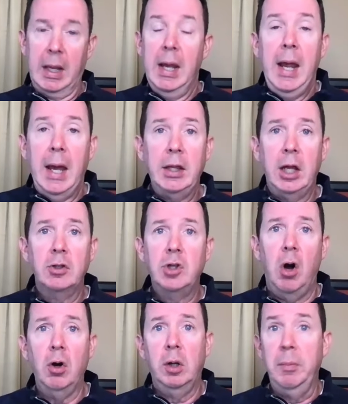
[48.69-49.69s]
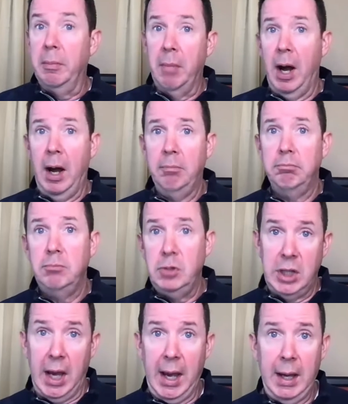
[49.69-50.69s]
And the adult could be mom,
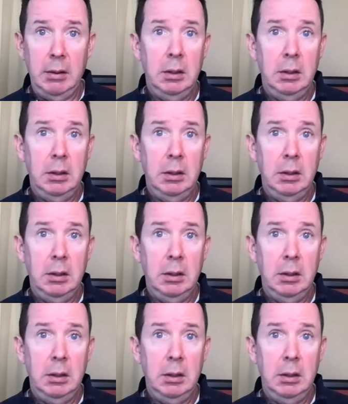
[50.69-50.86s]
dad,